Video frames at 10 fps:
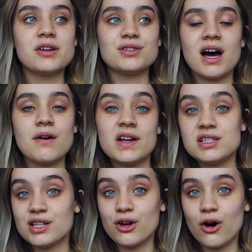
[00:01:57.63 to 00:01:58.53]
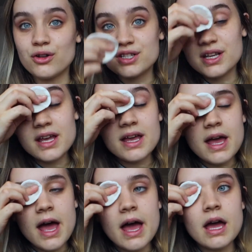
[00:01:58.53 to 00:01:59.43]
So I have actually got
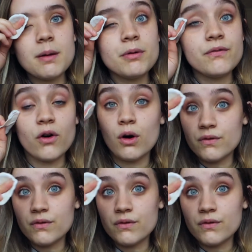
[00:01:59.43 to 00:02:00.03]
a before